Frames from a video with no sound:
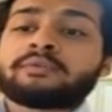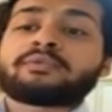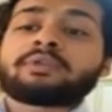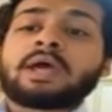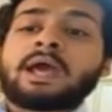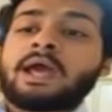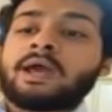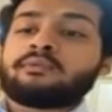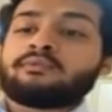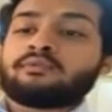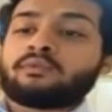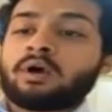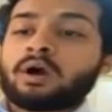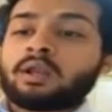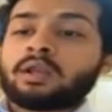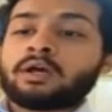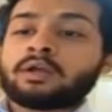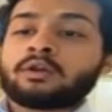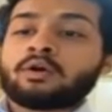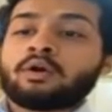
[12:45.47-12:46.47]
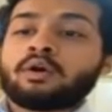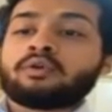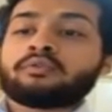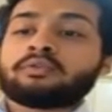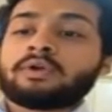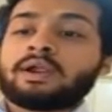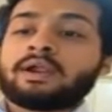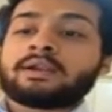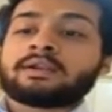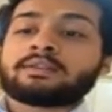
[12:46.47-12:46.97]
have fallen off
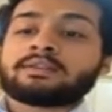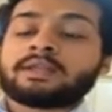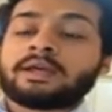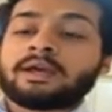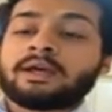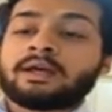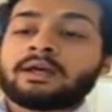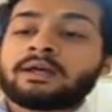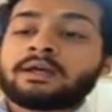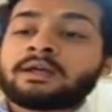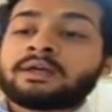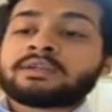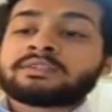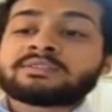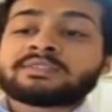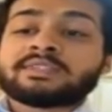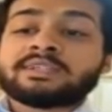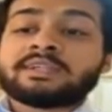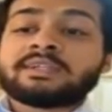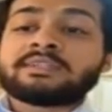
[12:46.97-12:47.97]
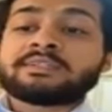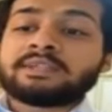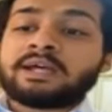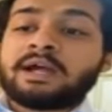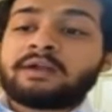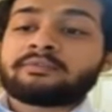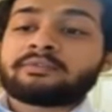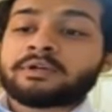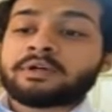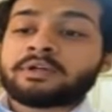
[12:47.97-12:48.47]
and the seeds have
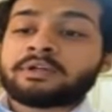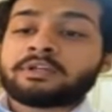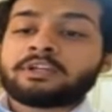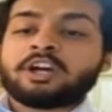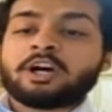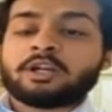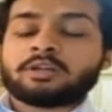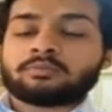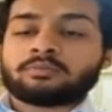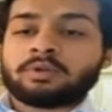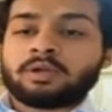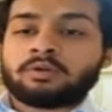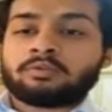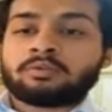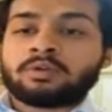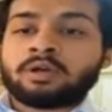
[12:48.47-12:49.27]
turned dark brown,